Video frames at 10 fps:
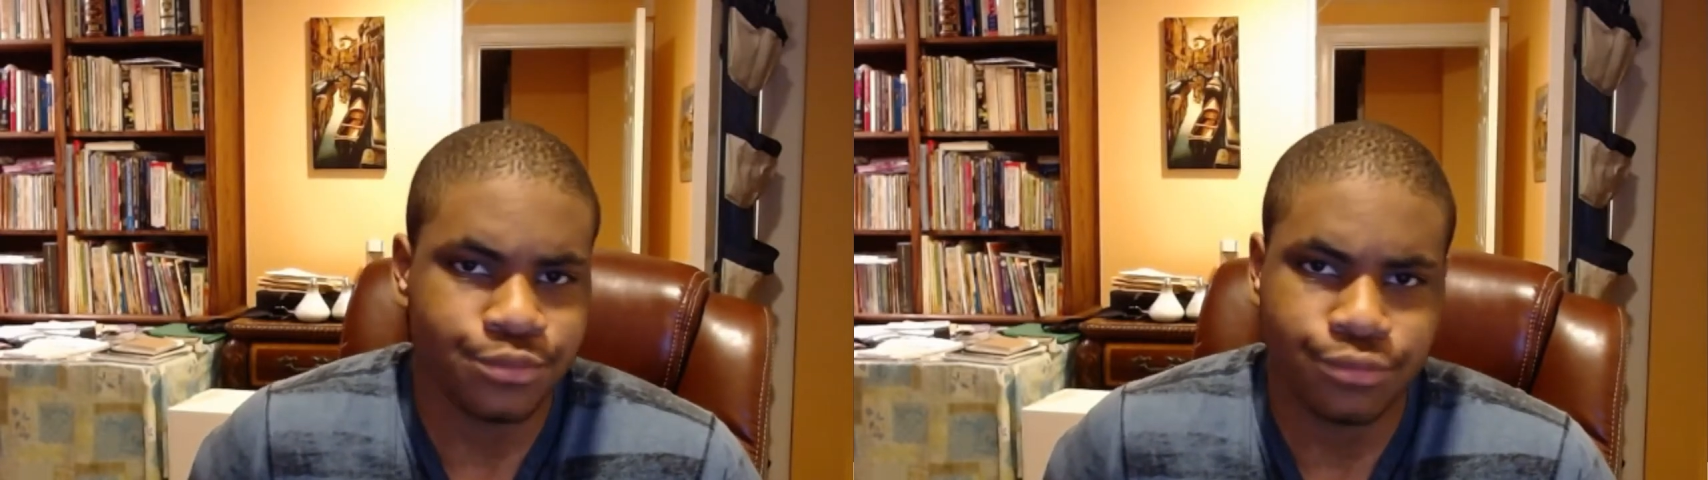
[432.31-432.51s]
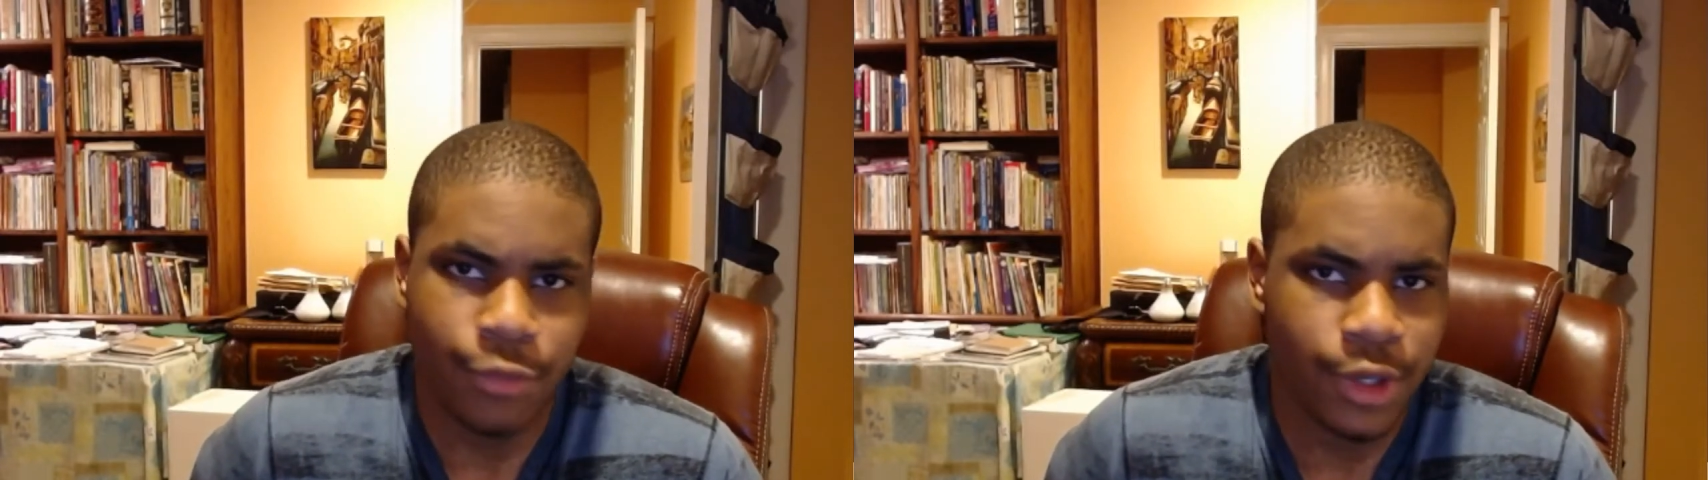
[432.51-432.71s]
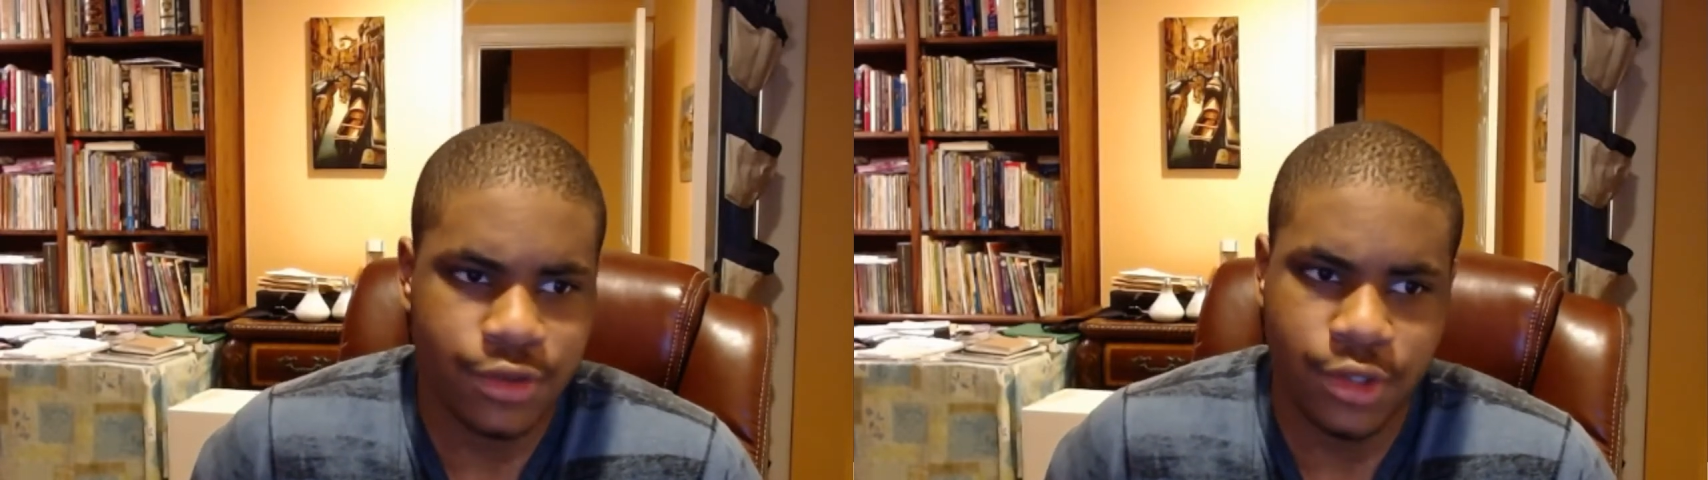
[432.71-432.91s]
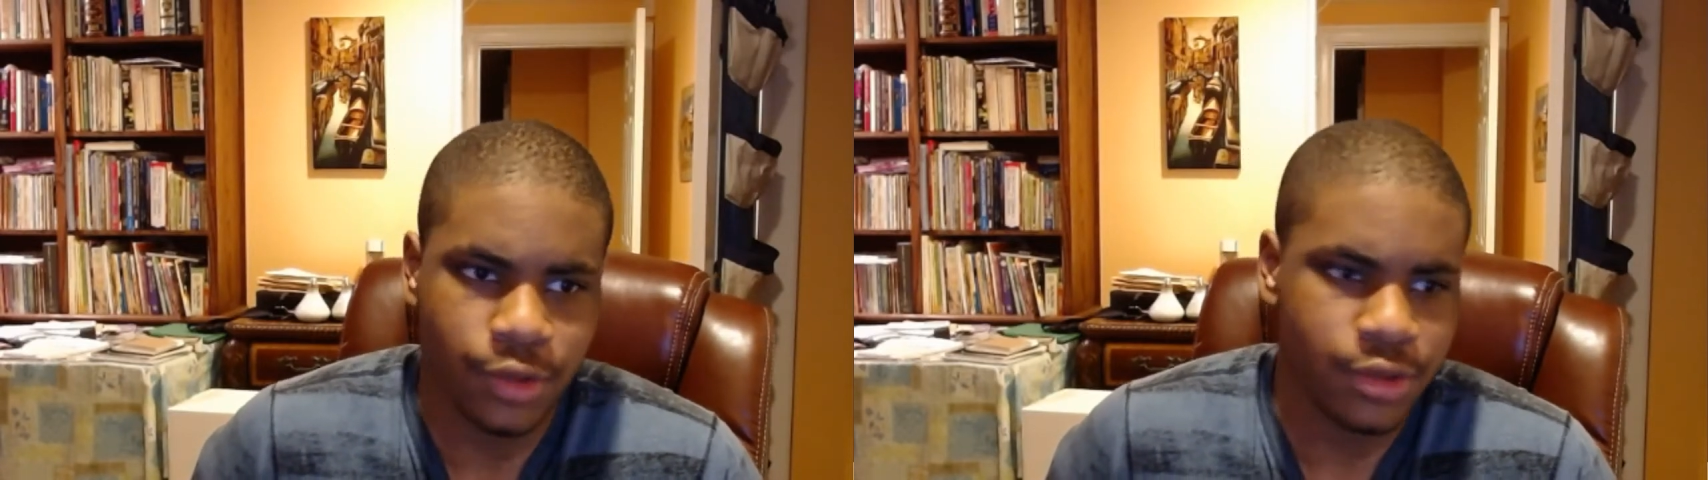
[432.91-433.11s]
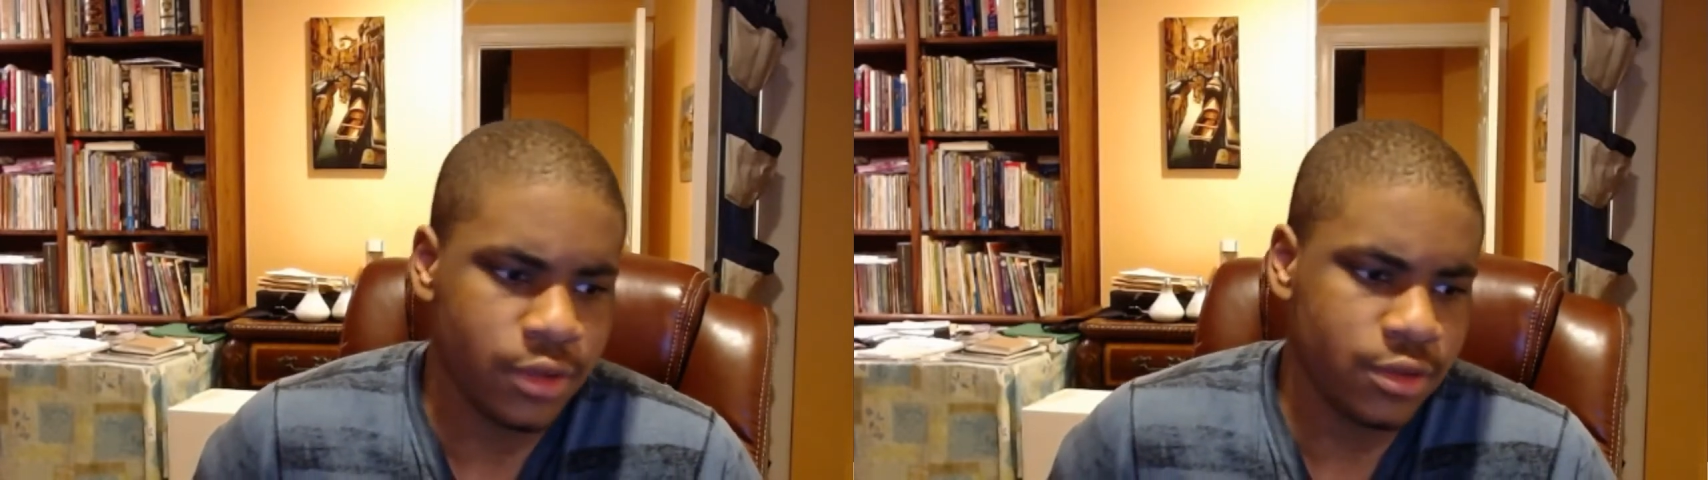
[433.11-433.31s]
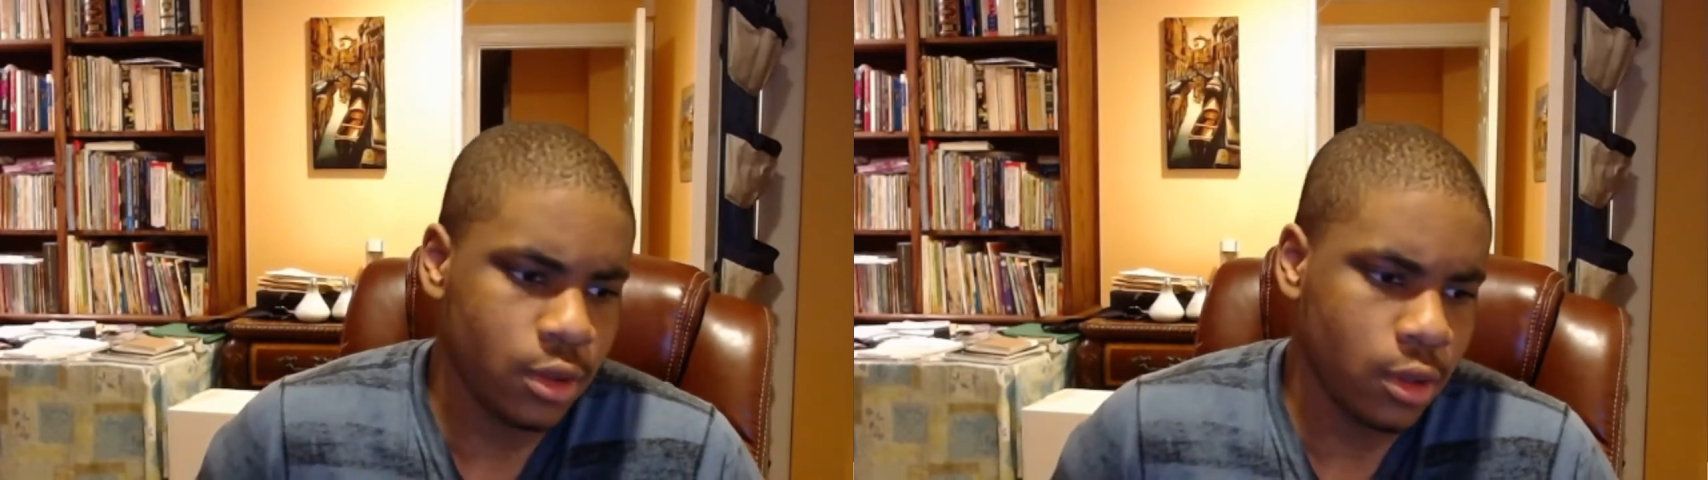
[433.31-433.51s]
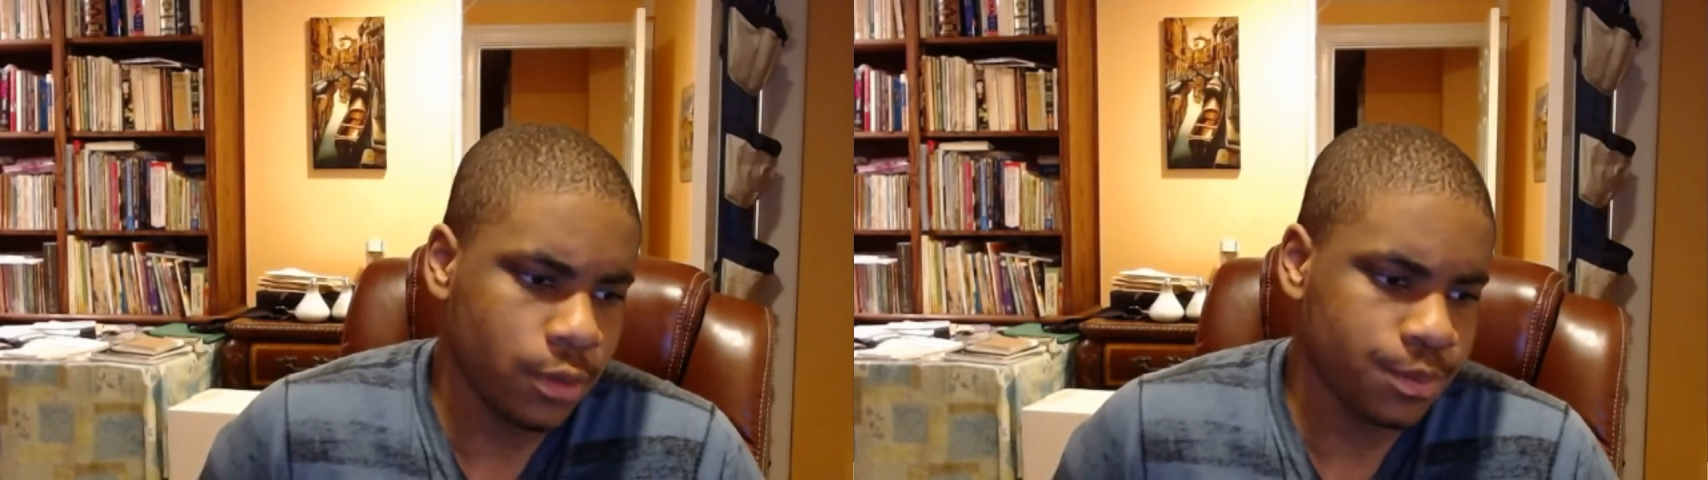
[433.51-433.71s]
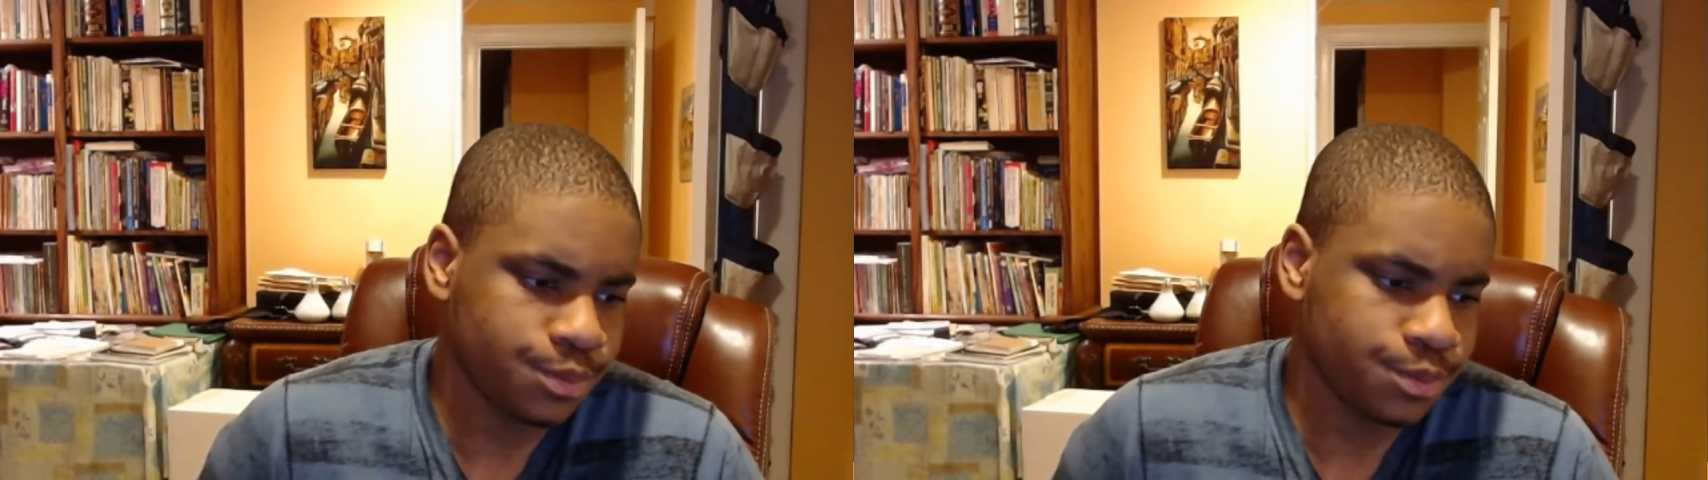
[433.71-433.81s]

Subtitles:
Makes no sense at all.